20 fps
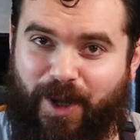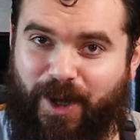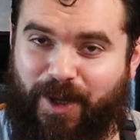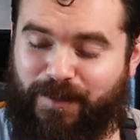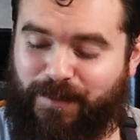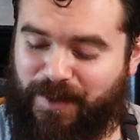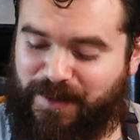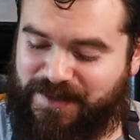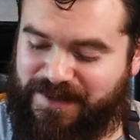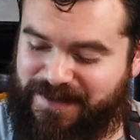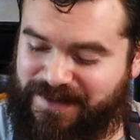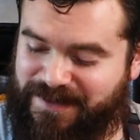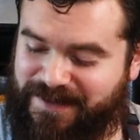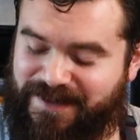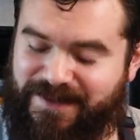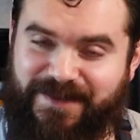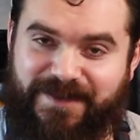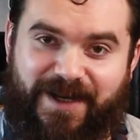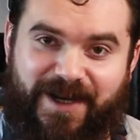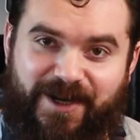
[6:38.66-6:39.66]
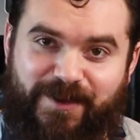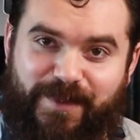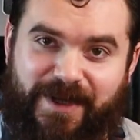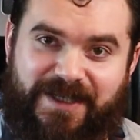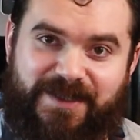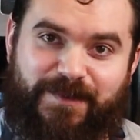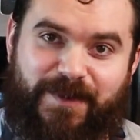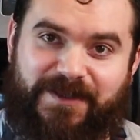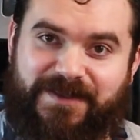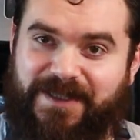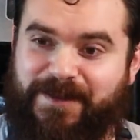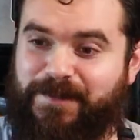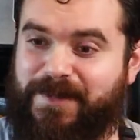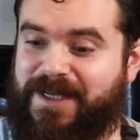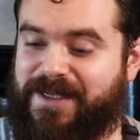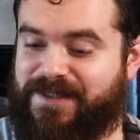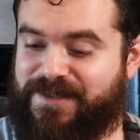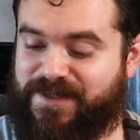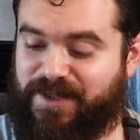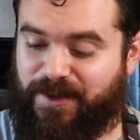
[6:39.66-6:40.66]
almost an entire baseball team.
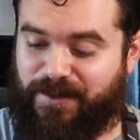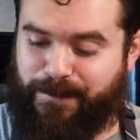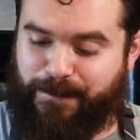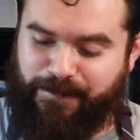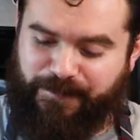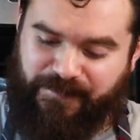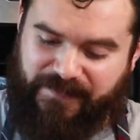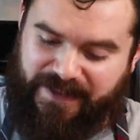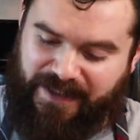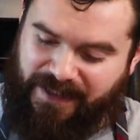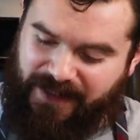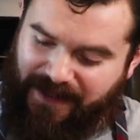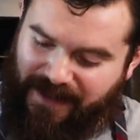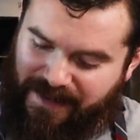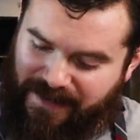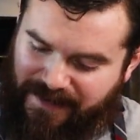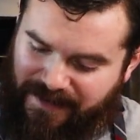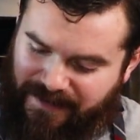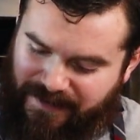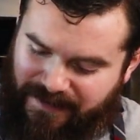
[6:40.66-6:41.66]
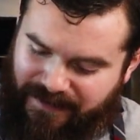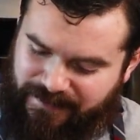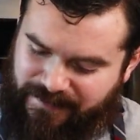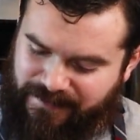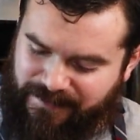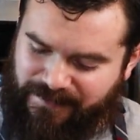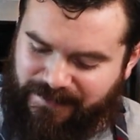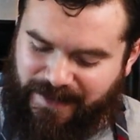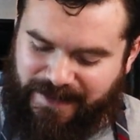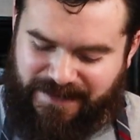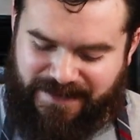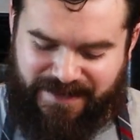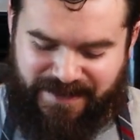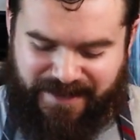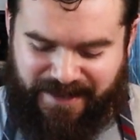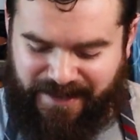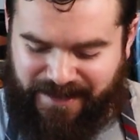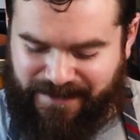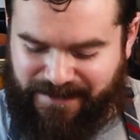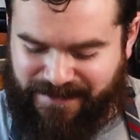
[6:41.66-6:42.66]
So let's
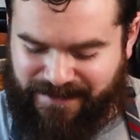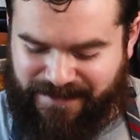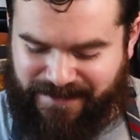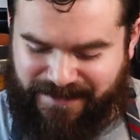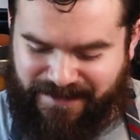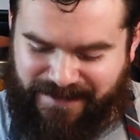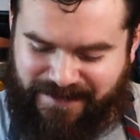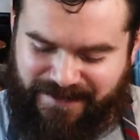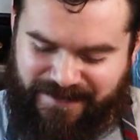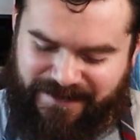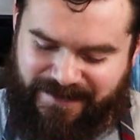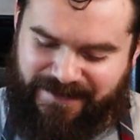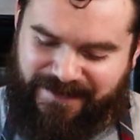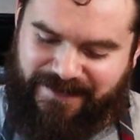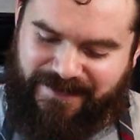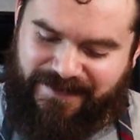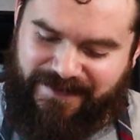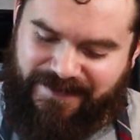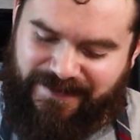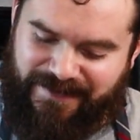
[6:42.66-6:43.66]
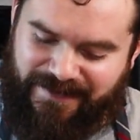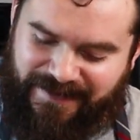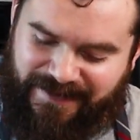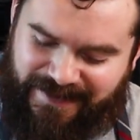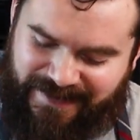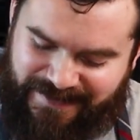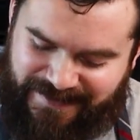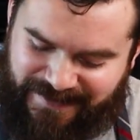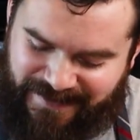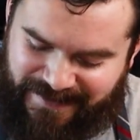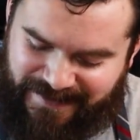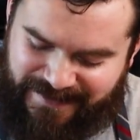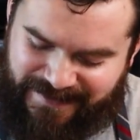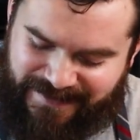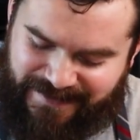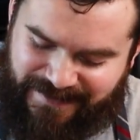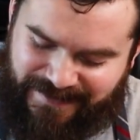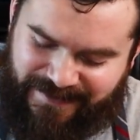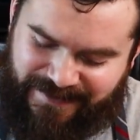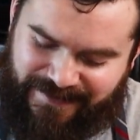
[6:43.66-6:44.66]
get into
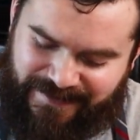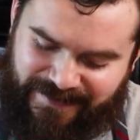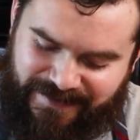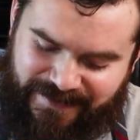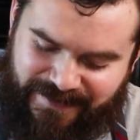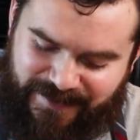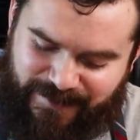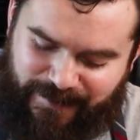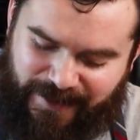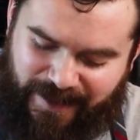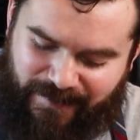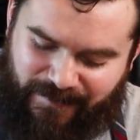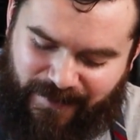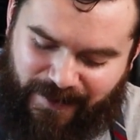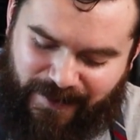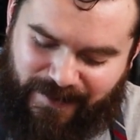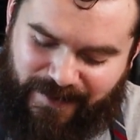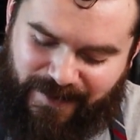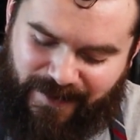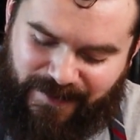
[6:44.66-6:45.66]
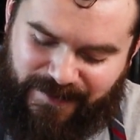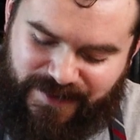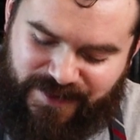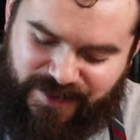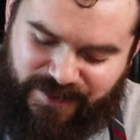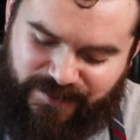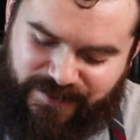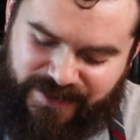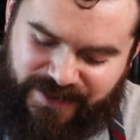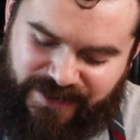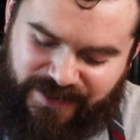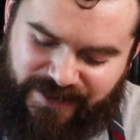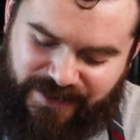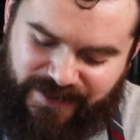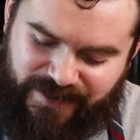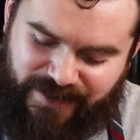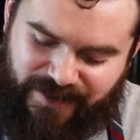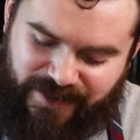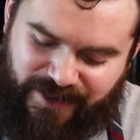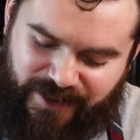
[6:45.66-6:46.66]
this. So we have our, our
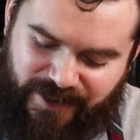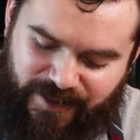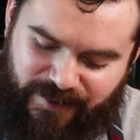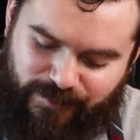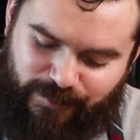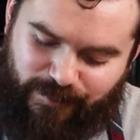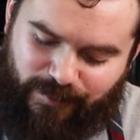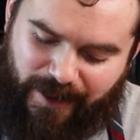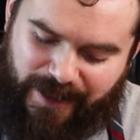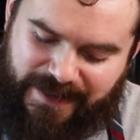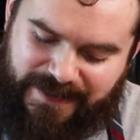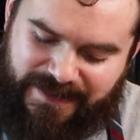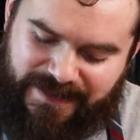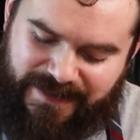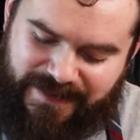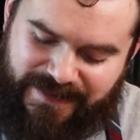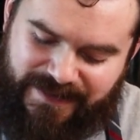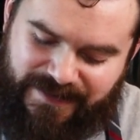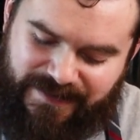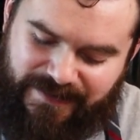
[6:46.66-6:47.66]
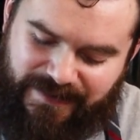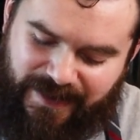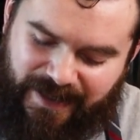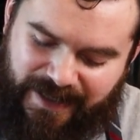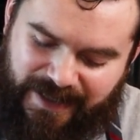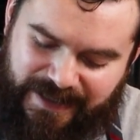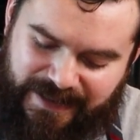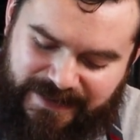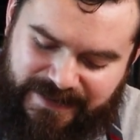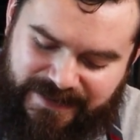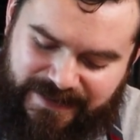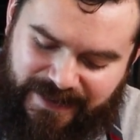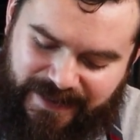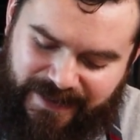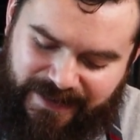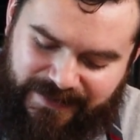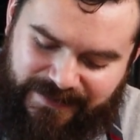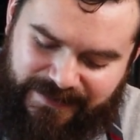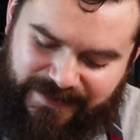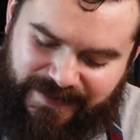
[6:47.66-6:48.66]
sushi rice that's nice
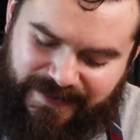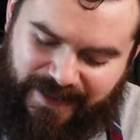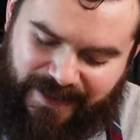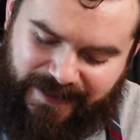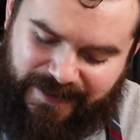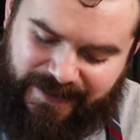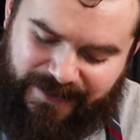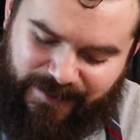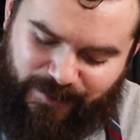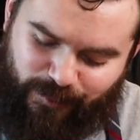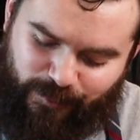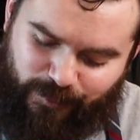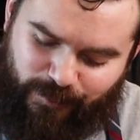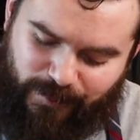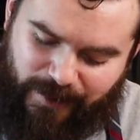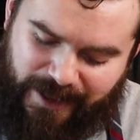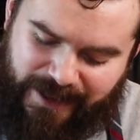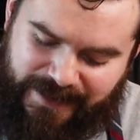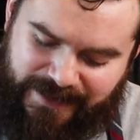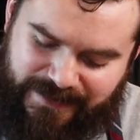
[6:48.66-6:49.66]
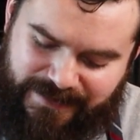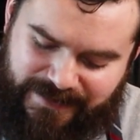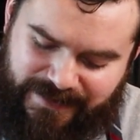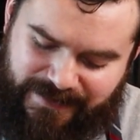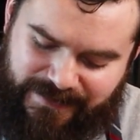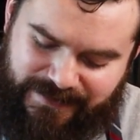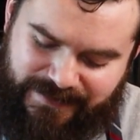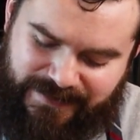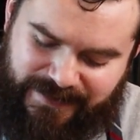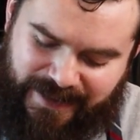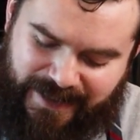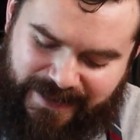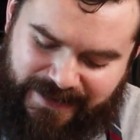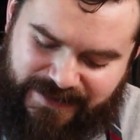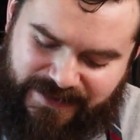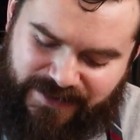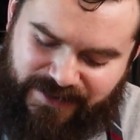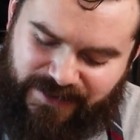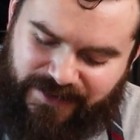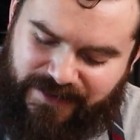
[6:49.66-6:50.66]
and, and the right
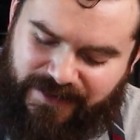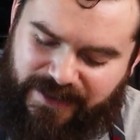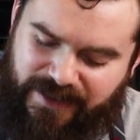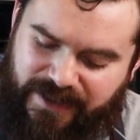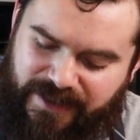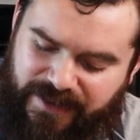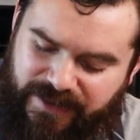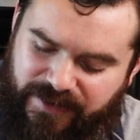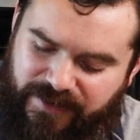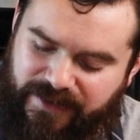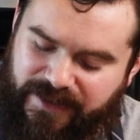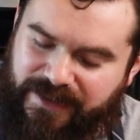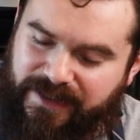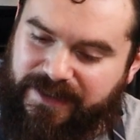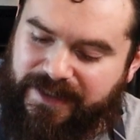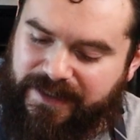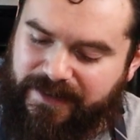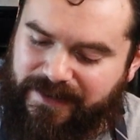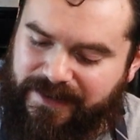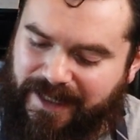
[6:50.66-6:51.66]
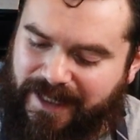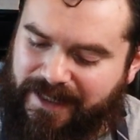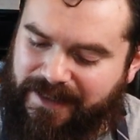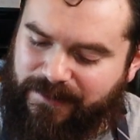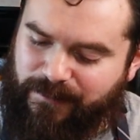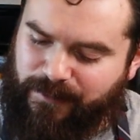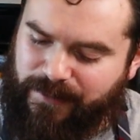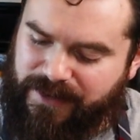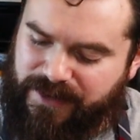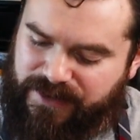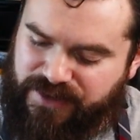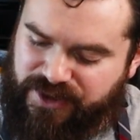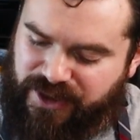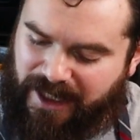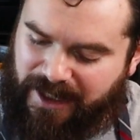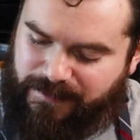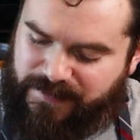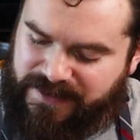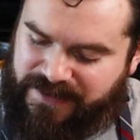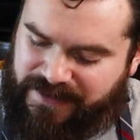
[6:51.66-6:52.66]
texture. You can get that with the
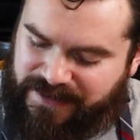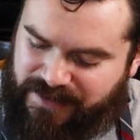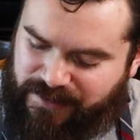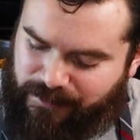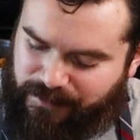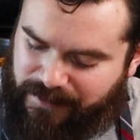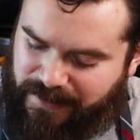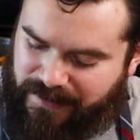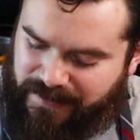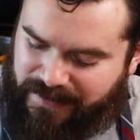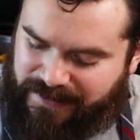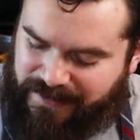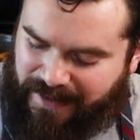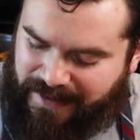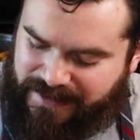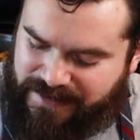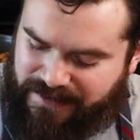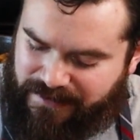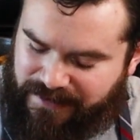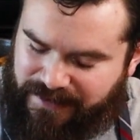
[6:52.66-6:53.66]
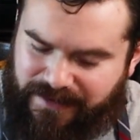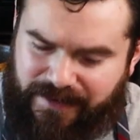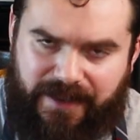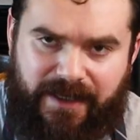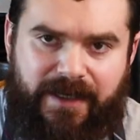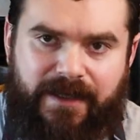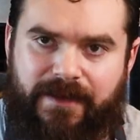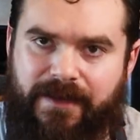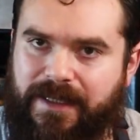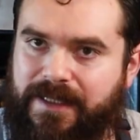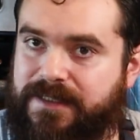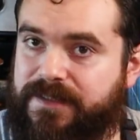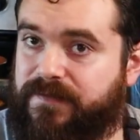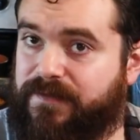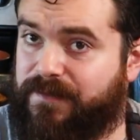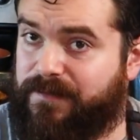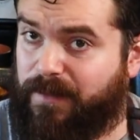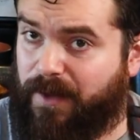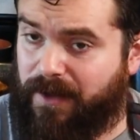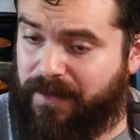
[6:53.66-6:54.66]
chopsticks really nicely. That's
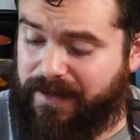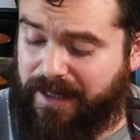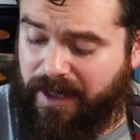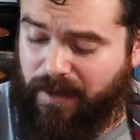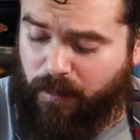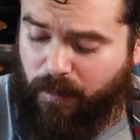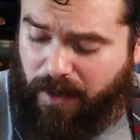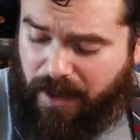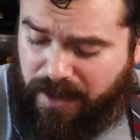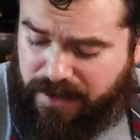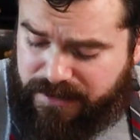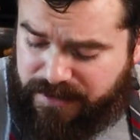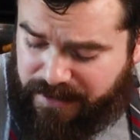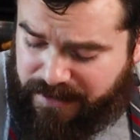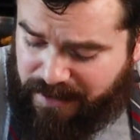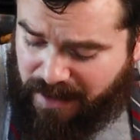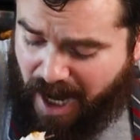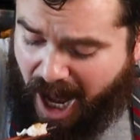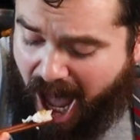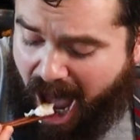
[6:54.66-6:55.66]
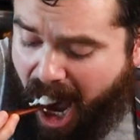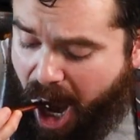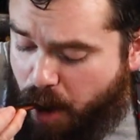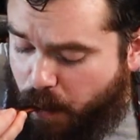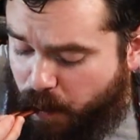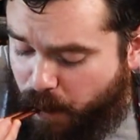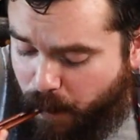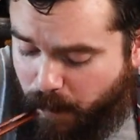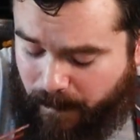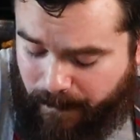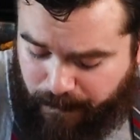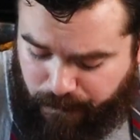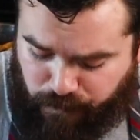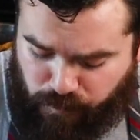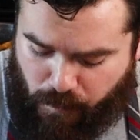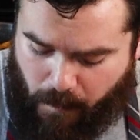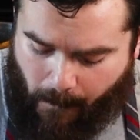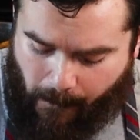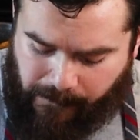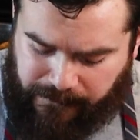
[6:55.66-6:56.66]
from all that washing. Mmm.
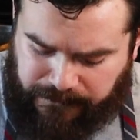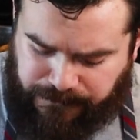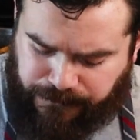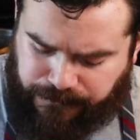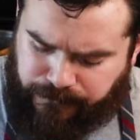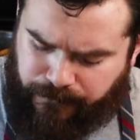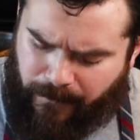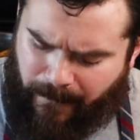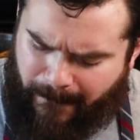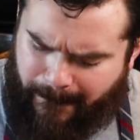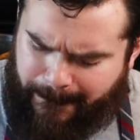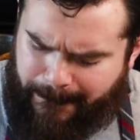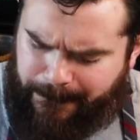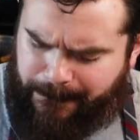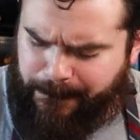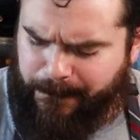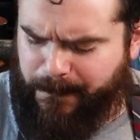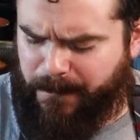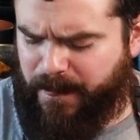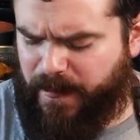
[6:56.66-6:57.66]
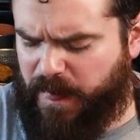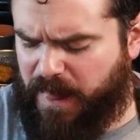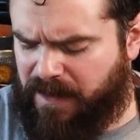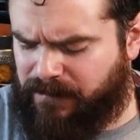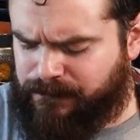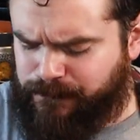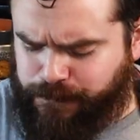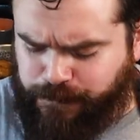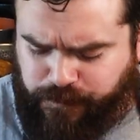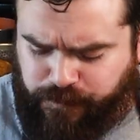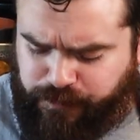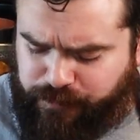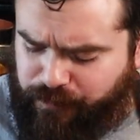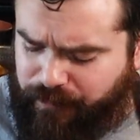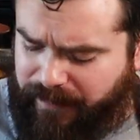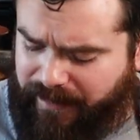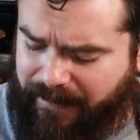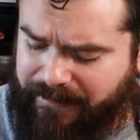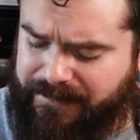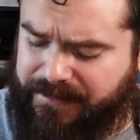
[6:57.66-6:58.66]
Mmm.
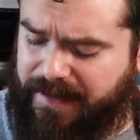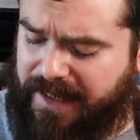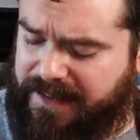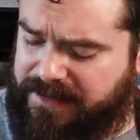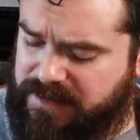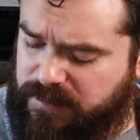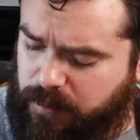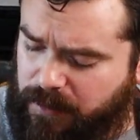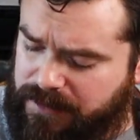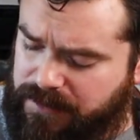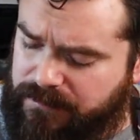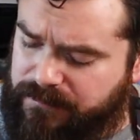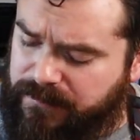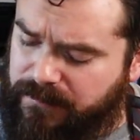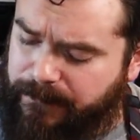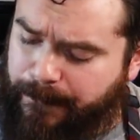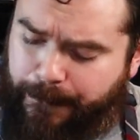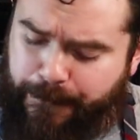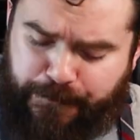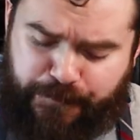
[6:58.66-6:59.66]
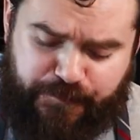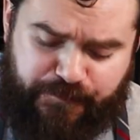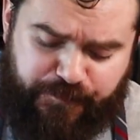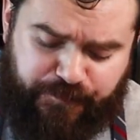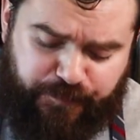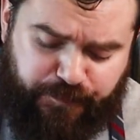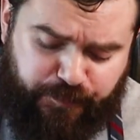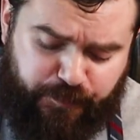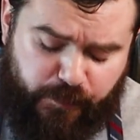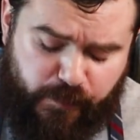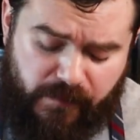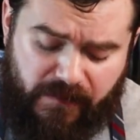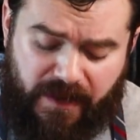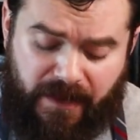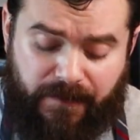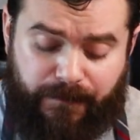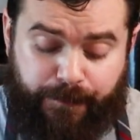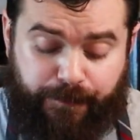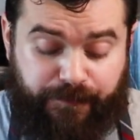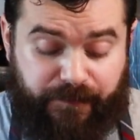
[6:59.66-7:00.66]
And that's wonderful.
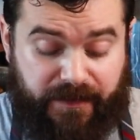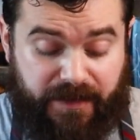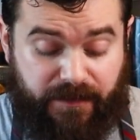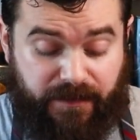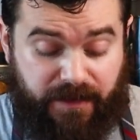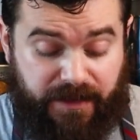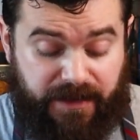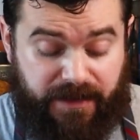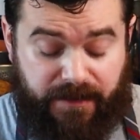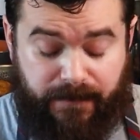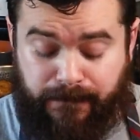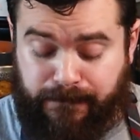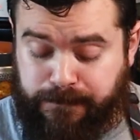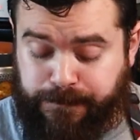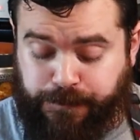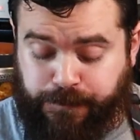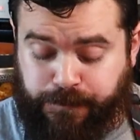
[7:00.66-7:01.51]
The